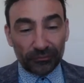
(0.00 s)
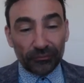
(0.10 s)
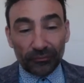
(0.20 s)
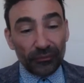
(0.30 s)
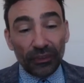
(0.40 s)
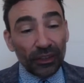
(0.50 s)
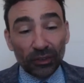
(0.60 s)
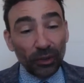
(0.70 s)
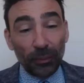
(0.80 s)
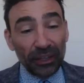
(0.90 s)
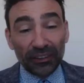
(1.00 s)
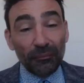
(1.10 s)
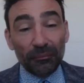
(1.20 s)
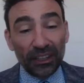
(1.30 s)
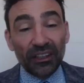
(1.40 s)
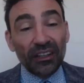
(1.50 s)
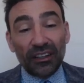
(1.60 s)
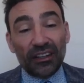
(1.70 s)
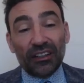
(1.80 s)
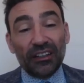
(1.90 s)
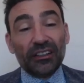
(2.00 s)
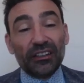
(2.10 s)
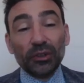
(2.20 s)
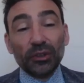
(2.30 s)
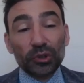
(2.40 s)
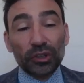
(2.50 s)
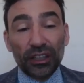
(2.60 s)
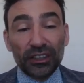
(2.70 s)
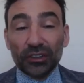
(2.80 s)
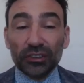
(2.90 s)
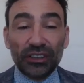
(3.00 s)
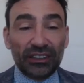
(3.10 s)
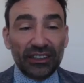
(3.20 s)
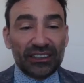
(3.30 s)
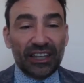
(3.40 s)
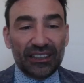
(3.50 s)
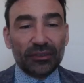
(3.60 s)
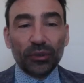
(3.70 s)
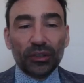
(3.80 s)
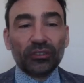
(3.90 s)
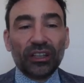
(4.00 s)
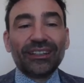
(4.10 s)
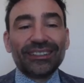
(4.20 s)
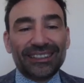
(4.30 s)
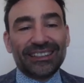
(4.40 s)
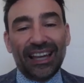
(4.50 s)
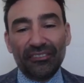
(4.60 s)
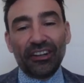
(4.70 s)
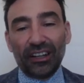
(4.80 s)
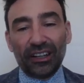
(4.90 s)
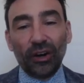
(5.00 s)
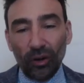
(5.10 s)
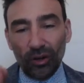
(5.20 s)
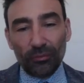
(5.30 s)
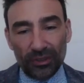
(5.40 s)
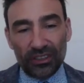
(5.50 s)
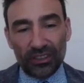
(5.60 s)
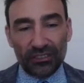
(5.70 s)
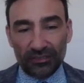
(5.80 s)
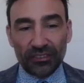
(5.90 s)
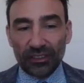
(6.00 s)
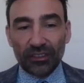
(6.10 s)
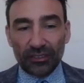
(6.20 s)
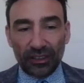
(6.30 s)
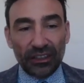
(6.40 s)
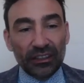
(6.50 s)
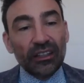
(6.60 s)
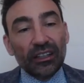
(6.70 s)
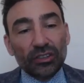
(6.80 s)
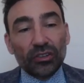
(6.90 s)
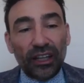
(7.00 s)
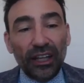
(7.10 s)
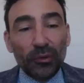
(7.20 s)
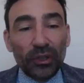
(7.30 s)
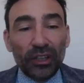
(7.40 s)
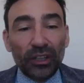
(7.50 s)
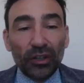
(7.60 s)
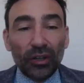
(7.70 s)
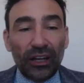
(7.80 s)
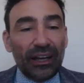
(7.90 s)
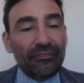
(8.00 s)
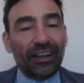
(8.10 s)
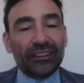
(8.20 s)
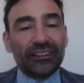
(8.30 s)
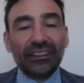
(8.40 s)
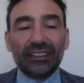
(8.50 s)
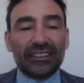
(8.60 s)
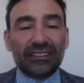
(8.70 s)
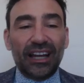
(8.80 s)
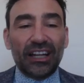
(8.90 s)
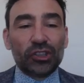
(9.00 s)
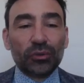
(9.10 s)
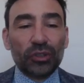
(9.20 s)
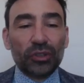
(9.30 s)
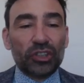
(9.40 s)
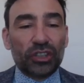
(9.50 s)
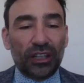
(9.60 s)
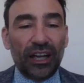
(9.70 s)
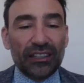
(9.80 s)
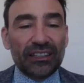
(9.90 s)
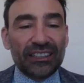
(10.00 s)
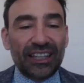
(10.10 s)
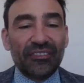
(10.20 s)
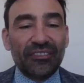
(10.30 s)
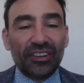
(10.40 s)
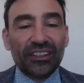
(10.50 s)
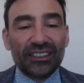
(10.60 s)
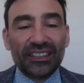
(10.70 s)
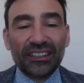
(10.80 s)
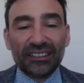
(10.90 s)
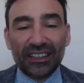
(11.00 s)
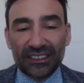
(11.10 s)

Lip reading: You know better than me, then usually your data set will contain several columns. Okay, so can we have a data structure which has several series